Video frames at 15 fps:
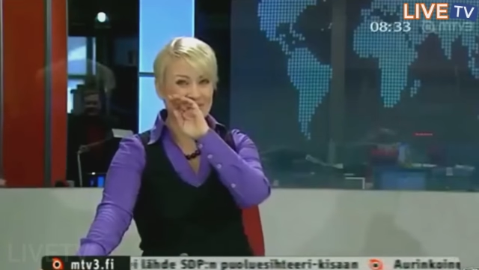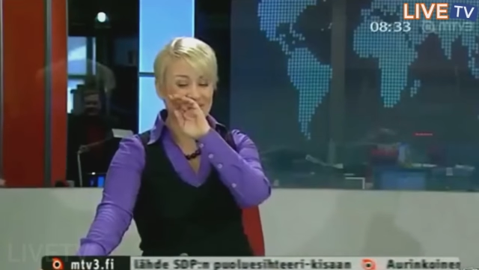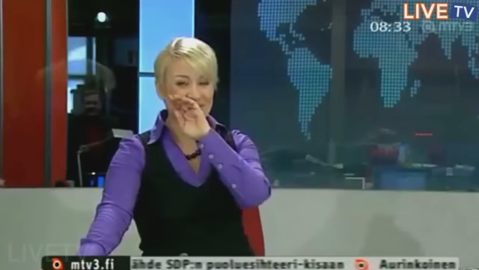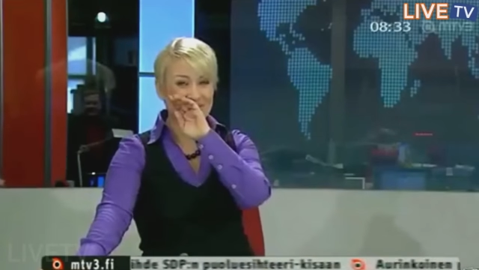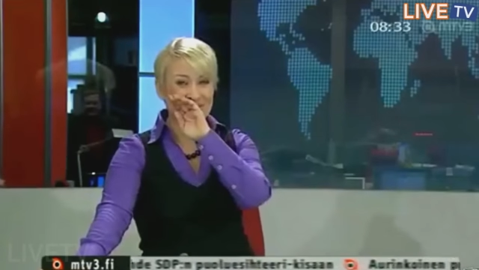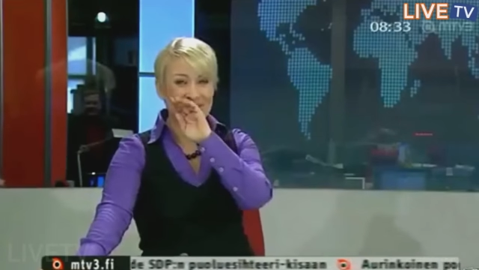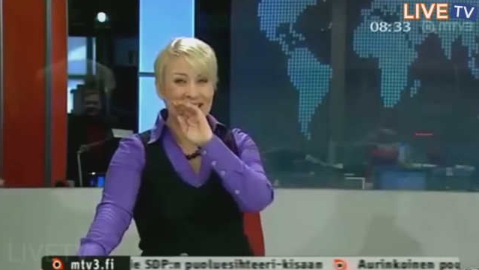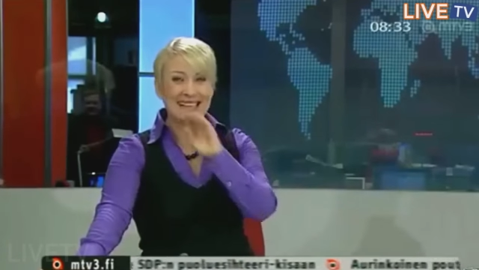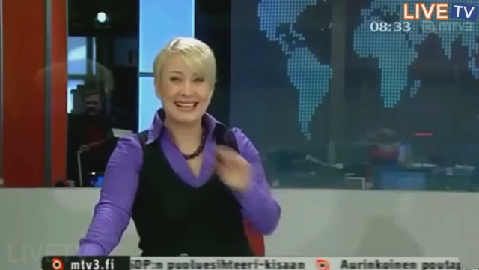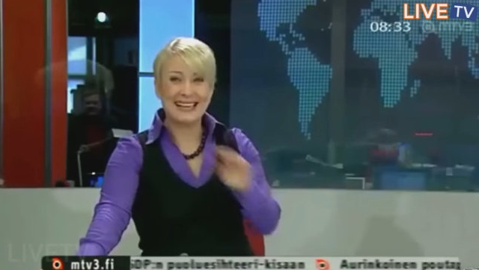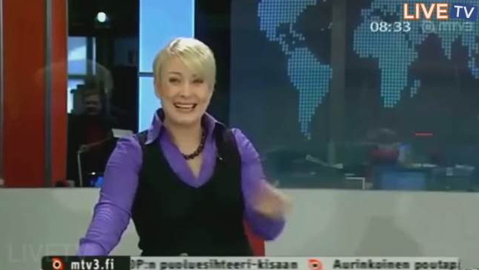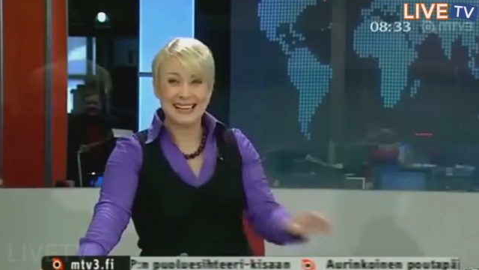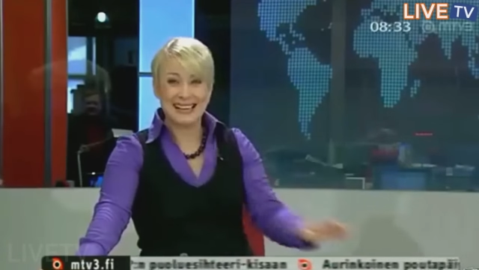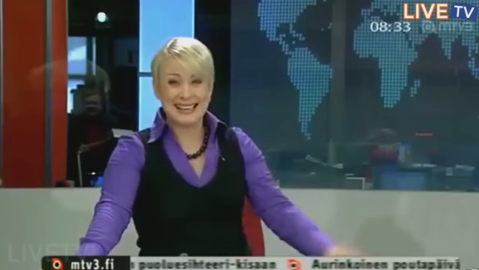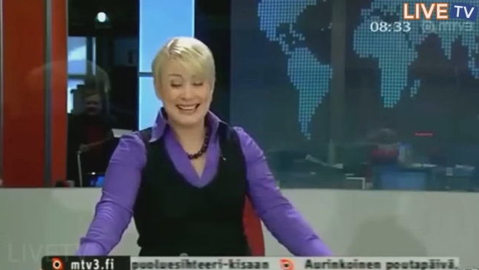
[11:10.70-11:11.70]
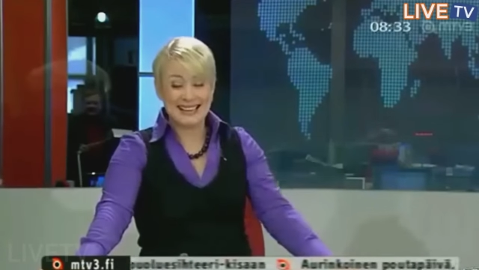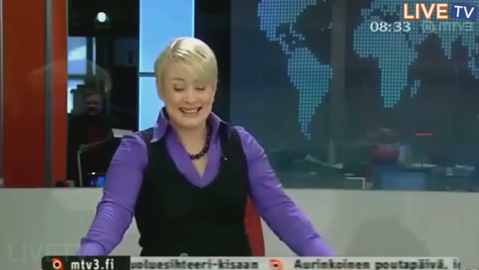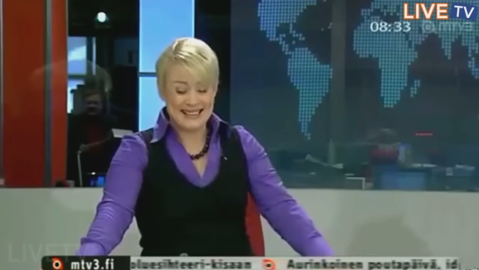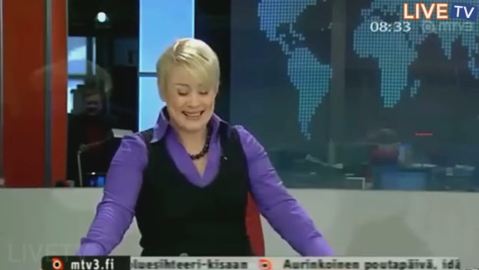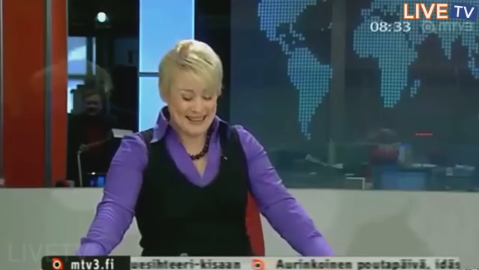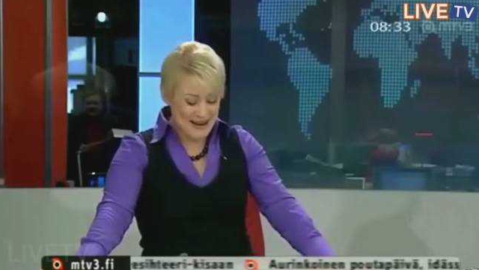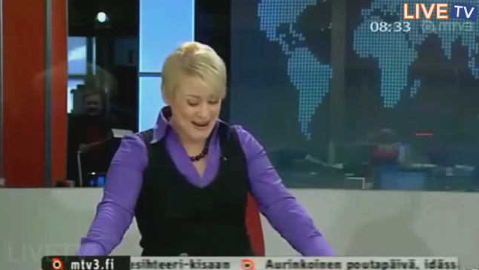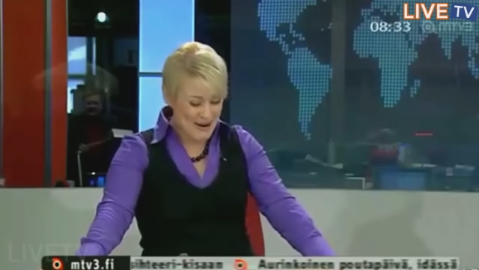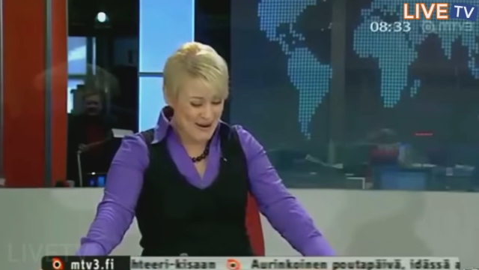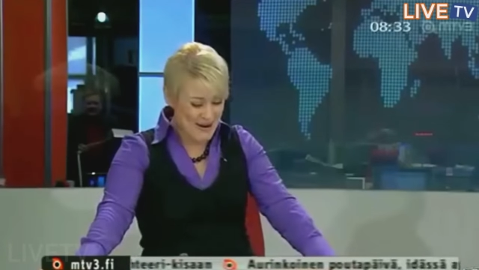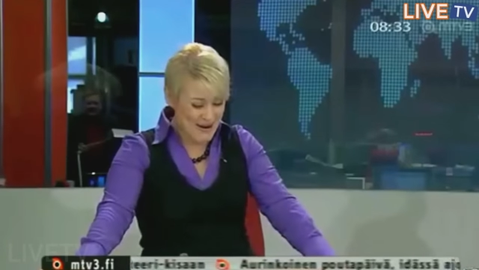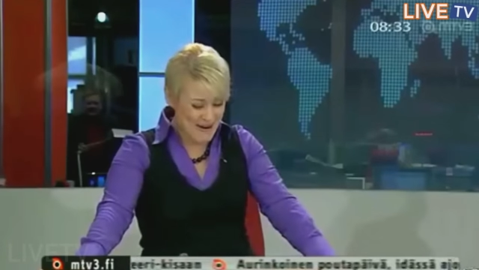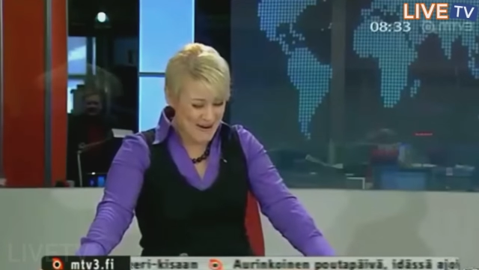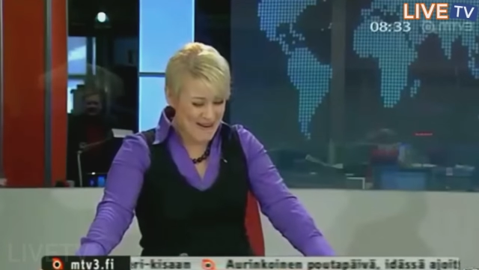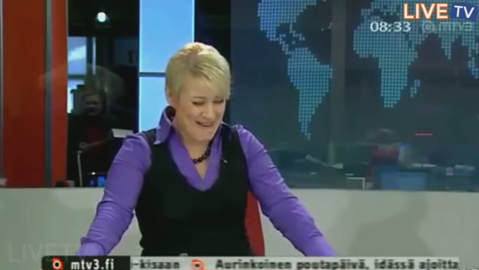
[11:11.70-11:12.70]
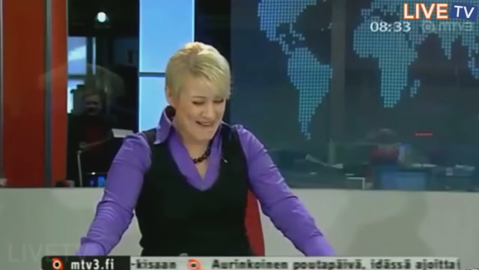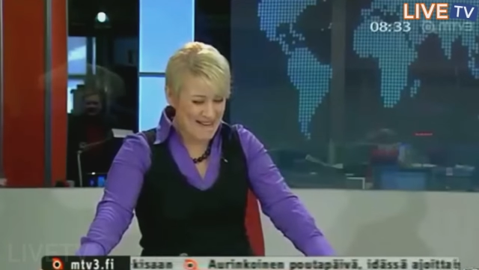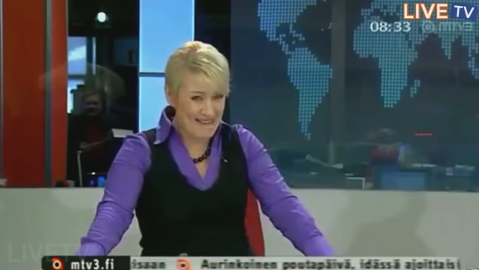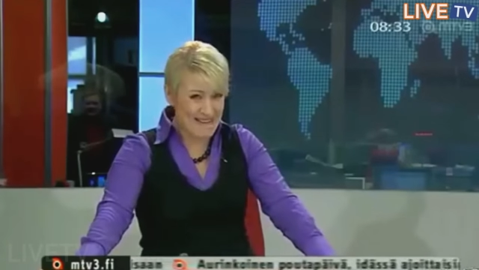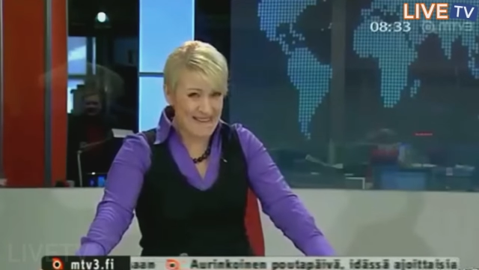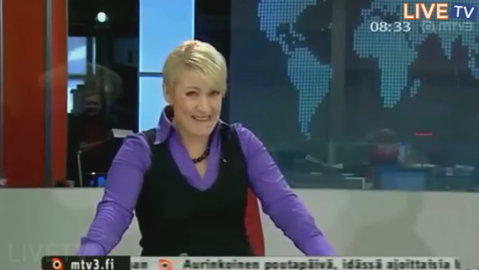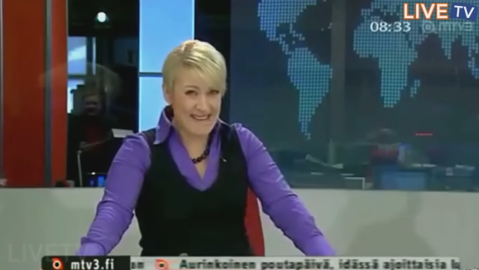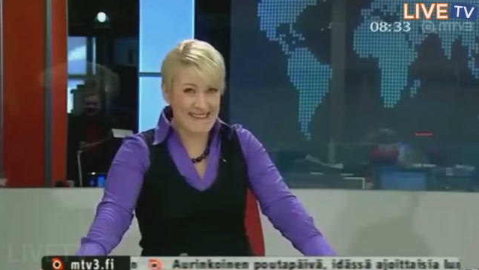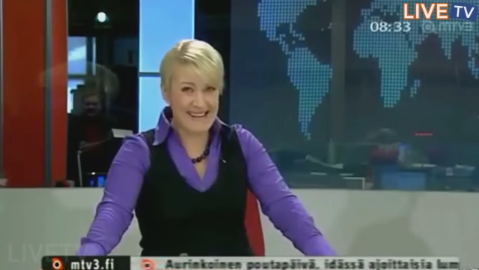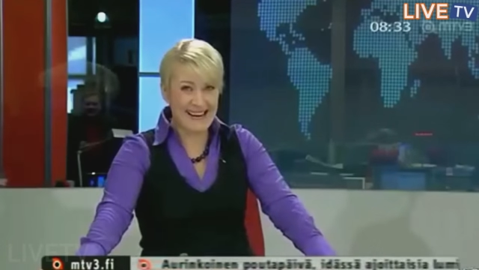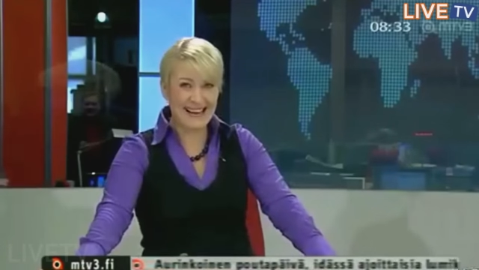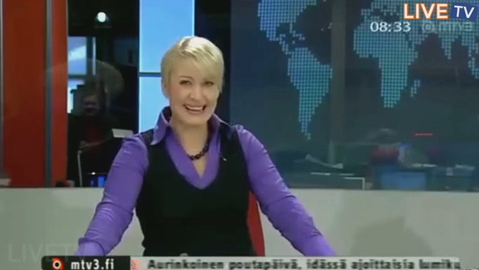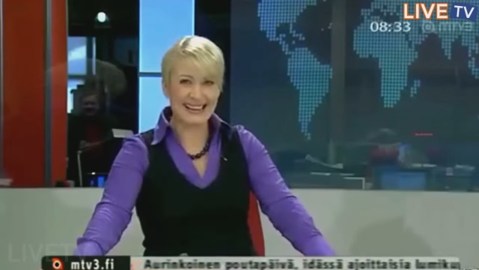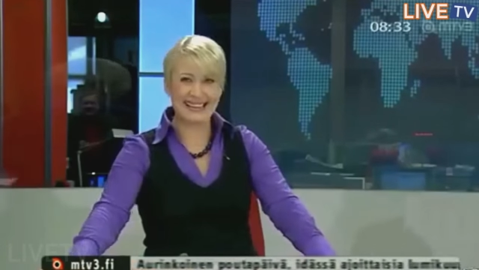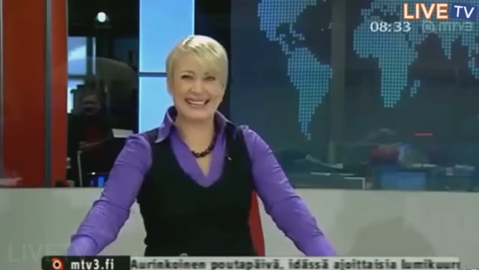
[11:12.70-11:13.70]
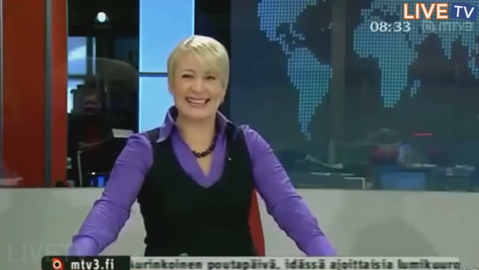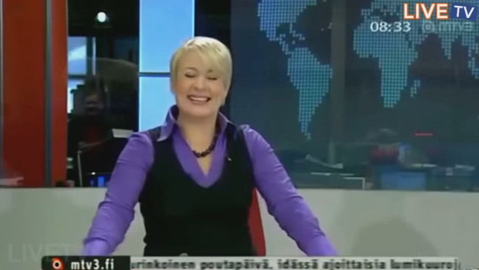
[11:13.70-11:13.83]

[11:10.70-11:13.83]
Nothing is said.